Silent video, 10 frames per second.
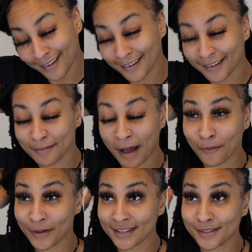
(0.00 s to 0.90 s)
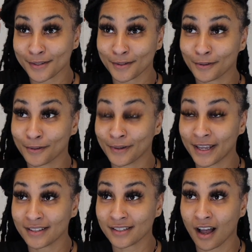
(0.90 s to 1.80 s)
I went to,
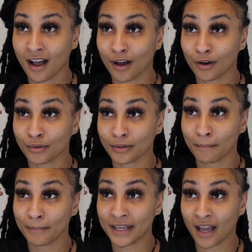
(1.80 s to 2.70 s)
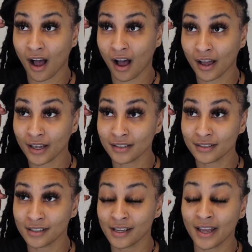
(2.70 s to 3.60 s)
it's called
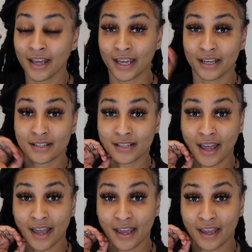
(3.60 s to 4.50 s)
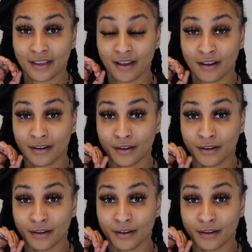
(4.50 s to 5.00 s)
Beyond. It is a